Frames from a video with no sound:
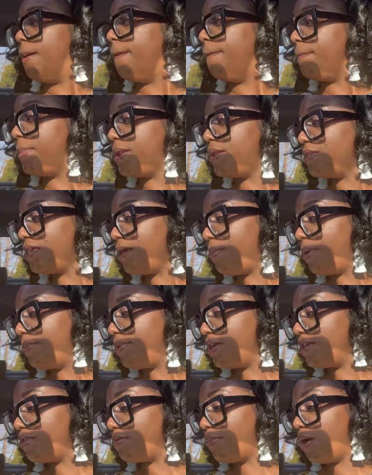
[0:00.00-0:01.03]
by the time I
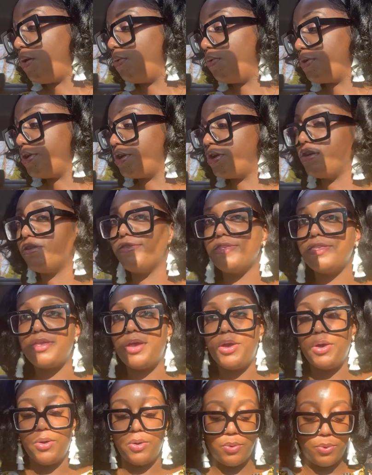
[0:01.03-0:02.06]
placed my order,
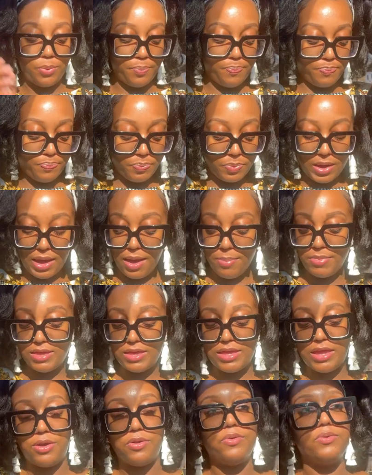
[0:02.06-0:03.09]
so I
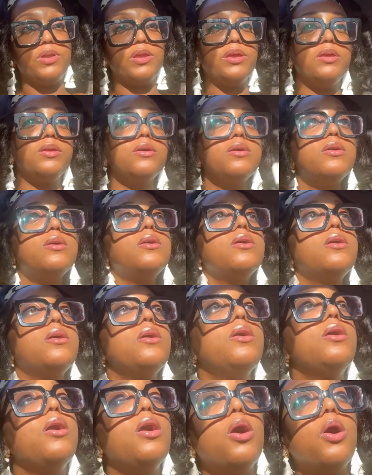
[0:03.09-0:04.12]
missed out on it.
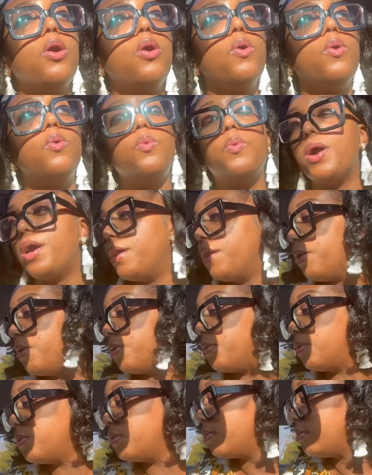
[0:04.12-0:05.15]
Oh well.